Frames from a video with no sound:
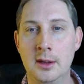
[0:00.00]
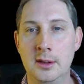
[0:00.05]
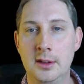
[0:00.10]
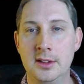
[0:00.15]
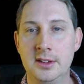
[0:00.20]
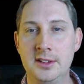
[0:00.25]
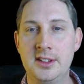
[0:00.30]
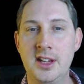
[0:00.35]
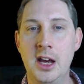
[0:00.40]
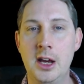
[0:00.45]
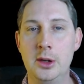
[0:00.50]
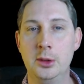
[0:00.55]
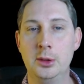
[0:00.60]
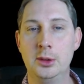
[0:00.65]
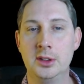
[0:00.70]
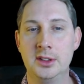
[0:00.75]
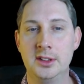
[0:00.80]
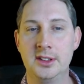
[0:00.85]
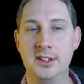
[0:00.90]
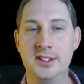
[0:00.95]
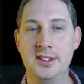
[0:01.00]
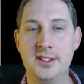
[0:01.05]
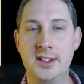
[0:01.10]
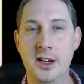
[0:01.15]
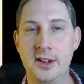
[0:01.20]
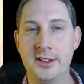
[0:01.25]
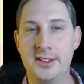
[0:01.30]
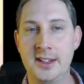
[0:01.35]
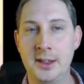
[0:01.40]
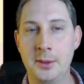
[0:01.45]
So,
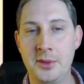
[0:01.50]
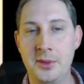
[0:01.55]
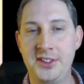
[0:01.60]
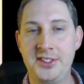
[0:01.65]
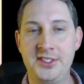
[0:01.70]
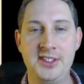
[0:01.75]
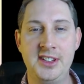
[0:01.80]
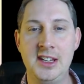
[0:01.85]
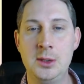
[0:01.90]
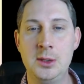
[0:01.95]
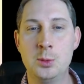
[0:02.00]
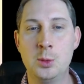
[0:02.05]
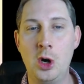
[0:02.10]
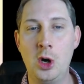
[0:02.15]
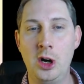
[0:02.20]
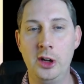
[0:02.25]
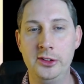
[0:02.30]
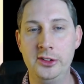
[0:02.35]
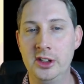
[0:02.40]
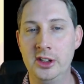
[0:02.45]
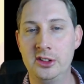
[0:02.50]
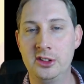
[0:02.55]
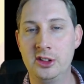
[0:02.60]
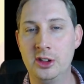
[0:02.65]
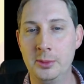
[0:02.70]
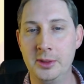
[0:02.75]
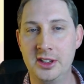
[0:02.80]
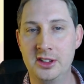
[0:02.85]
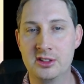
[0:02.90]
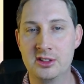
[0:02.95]
starting with C1,
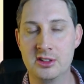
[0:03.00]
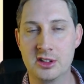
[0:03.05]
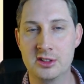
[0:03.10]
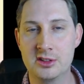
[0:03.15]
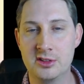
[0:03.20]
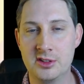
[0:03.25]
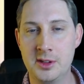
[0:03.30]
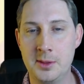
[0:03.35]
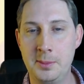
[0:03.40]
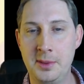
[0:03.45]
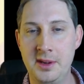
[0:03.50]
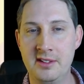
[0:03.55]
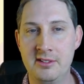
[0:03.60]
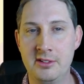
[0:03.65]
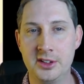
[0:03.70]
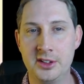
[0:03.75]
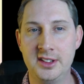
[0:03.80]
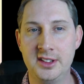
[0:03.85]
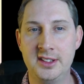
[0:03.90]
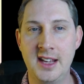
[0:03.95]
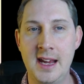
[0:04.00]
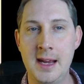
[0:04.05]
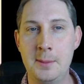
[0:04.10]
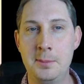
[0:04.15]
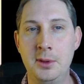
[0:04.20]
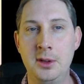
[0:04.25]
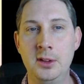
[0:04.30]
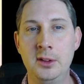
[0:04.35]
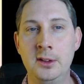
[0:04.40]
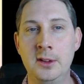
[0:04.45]
atomic structure in the periodic
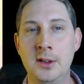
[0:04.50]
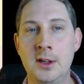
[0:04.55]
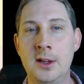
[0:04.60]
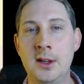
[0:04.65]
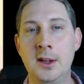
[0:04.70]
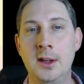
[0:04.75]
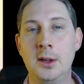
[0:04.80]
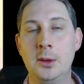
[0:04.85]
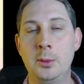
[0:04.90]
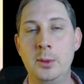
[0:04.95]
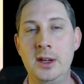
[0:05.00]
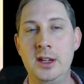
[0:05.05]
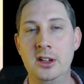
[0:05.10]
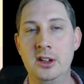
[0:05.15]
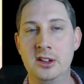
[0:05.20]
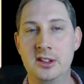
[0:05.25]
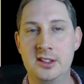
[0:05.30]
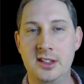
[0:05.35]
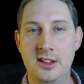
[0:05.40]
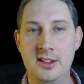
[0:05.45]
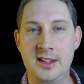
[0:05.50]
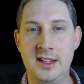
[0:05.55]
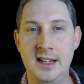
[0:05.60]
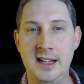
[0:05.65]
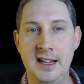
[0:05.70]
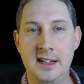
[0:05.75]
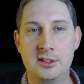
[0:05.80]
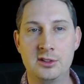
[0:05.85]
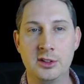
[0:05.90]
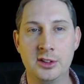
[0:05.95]
table, we looked at the
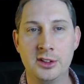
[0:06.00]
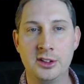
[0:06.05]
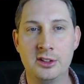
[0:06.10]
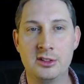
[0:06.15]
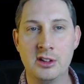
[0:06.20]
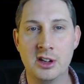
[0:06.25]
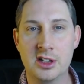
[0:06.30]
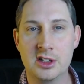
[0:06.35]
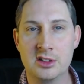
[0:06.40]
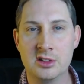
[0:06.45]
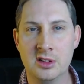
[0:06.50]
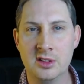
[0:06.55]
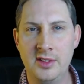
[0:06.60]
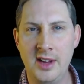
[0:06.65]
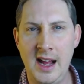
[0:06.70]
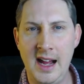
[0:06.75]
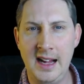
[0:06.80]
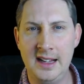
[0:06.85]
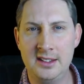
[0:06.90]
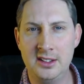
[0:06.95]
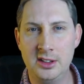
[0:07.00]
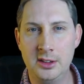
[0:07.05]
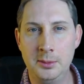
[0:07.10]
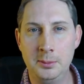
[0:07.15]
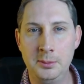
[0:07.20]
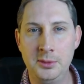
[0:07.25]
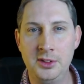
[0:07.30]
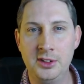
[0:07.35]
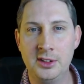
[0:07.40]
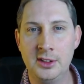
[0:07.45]
electron structure of
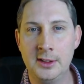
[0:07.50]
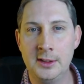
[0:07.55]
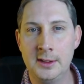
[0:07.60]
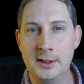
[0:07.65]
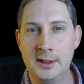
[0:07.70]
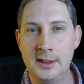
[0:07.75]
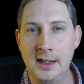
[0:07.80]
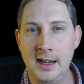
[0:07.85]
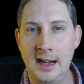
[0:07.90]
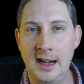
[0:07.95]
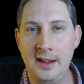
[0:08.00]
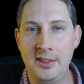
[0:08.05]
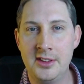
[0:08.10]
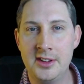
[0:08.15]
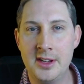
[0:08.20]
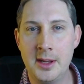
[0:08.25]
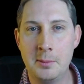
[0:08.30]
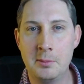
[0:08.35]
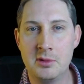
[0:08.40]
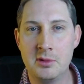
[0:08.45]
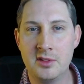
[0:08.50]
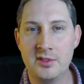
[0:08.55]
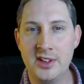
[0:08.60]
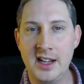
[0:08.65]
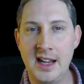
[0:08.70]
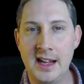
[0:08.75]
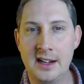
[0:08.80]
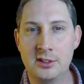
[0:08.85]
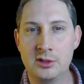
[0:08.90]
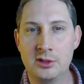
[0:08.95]
atoms and the number of
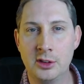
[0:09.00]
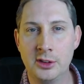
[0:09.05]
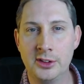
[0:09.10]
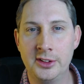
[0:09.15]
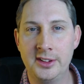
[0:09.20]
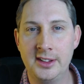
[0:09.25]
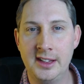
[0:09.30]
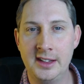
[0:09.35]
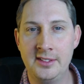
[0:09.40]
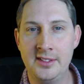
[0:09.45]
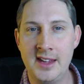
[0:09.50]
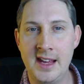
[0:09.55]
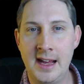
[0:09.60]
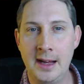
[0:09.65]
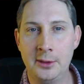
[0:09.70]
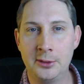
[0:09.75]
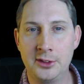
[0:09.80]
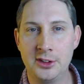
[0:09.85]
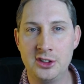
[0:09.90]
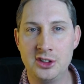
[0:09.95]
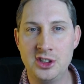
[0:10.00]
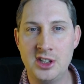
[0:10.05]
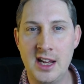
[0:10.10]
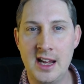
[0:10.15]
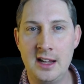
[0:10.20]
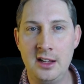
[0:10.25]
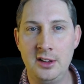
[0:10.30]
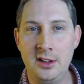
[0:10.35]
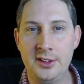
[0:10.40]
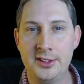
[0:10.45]
electrons in the outer
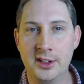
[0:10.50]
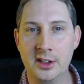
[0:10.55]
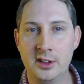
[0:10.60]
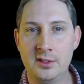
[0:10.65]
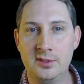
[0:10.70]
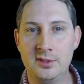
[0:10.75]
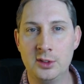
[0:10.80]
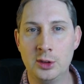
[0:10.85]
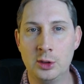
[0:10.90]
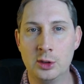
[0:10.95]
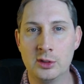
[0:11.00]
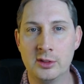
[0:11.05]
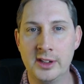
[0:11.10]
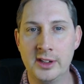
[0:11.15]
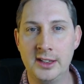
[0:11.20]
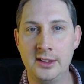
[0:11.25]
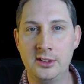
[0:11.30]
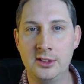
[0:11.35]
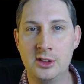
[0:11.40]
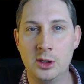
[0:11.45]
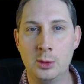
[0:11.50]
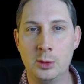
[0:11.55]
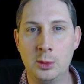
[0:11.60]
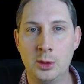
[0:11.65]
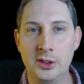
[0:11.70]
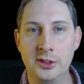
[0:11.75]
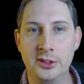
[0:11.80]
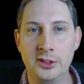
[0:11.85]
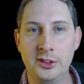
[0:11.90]
shell. So fluorine's got 1,